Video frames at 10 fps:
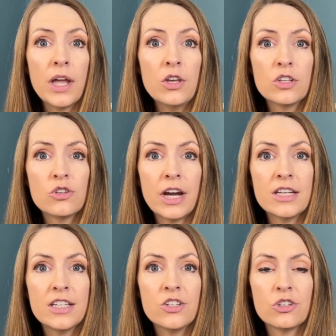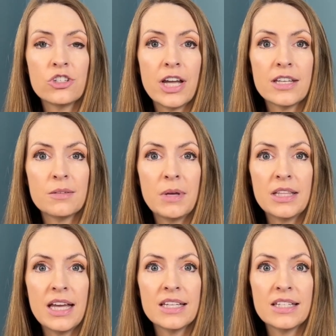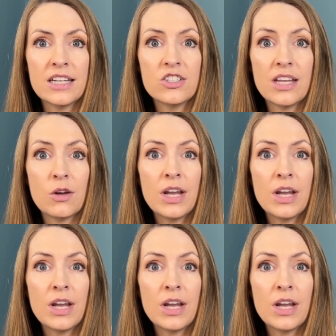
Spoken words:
you can try and teach your child to make the SH sound